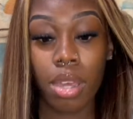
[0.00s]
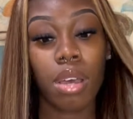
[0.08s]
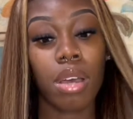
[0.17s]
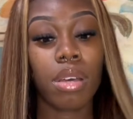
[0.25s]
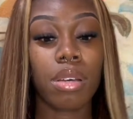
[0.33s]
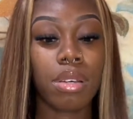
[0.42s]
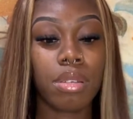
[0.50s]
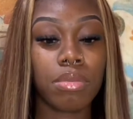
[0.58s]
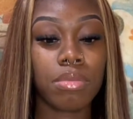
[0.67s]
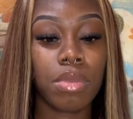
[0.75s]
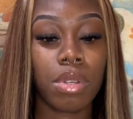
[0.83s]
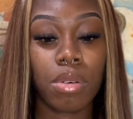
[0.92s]

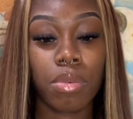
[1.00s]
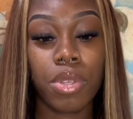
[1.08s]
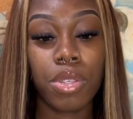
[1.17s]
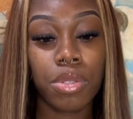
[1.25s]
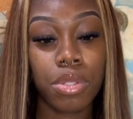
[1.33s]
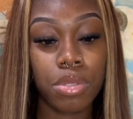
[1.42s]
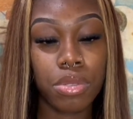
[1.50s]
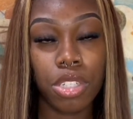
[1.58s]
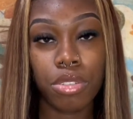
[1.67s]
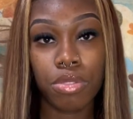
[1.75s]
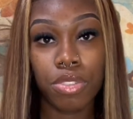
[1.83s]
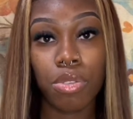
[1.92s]
When you do
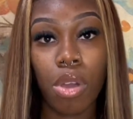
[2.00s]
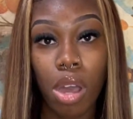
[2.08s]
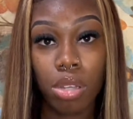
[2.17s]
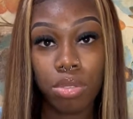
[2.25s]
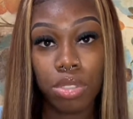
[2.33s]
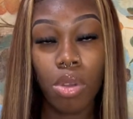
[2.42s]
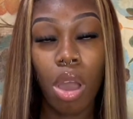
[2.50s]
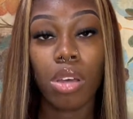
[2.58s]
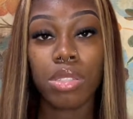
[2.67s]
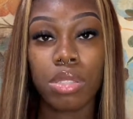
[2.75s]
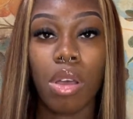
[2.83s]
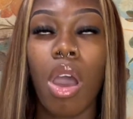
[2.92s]
your review, you
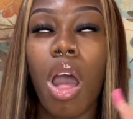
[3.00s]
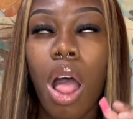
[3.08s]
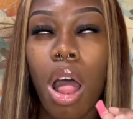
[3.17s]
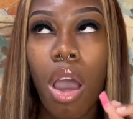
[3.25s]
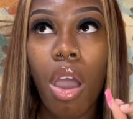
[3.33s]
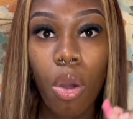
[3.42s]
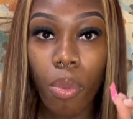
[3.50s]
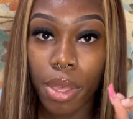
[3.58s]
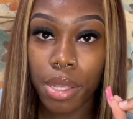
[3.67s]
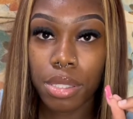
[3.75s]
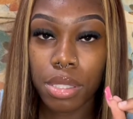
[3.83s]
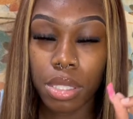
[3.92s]

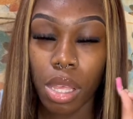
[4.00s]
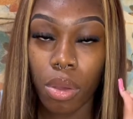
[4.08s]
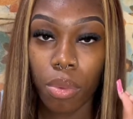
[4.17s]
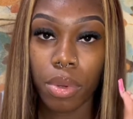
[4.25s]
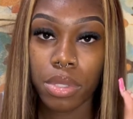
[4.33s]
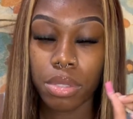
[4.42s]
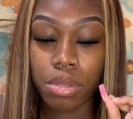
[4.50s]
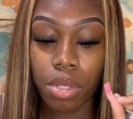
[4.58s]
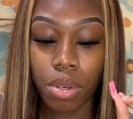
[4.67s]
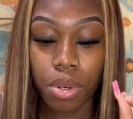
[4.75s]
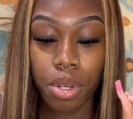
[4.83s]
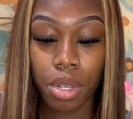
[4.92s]
always want to
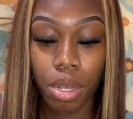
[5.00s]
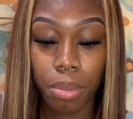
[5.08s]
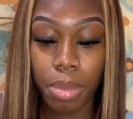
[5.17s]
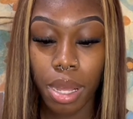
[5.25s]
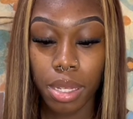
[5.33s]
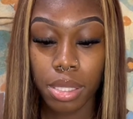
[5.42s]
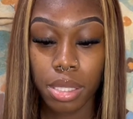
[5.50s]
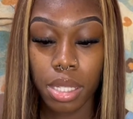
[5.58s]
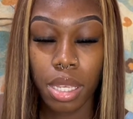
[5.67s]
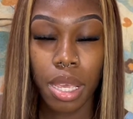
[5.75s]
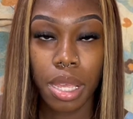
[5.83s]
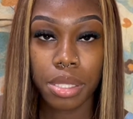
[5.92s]
record
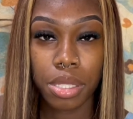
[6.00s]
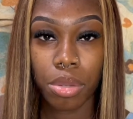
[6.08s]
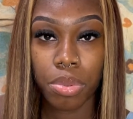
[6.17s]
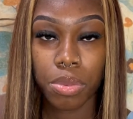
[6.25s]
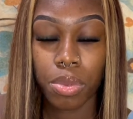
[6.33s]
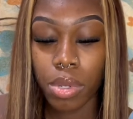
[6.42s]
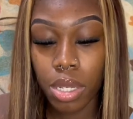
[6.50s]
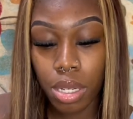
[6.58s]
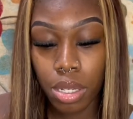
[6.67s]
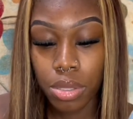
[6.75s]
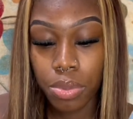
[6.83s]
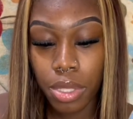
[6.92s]
unboxing and tell people what
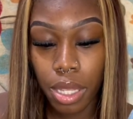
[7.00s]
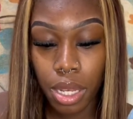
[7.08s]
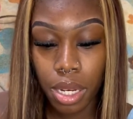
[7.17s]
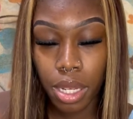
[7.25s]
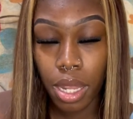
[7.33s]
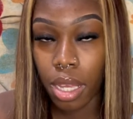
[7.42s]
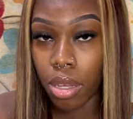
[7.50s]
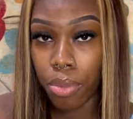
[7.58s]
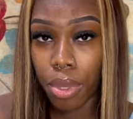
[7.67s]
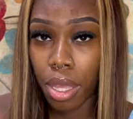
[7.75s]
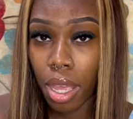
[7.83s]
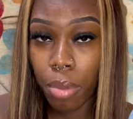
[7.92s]
comes with the hair, like a
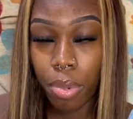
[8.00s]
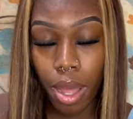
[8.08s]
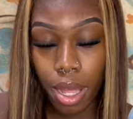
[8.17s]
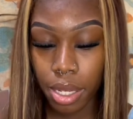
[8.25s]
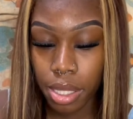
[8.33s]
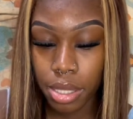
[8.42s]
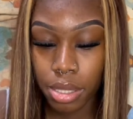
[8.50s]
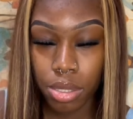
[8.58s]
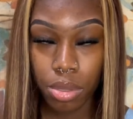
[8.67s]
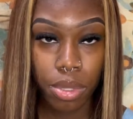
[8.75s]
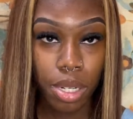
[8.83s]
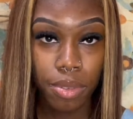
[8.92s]
wig cap or eyelashes or
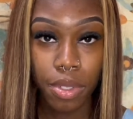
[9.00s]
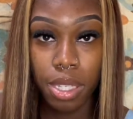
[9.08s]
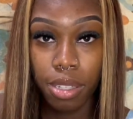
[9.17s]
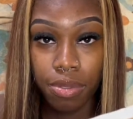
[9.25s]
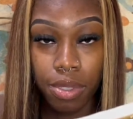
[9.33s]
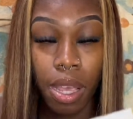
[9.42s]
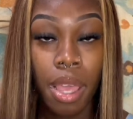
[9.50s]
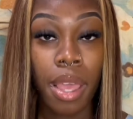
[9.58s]
whatever gifts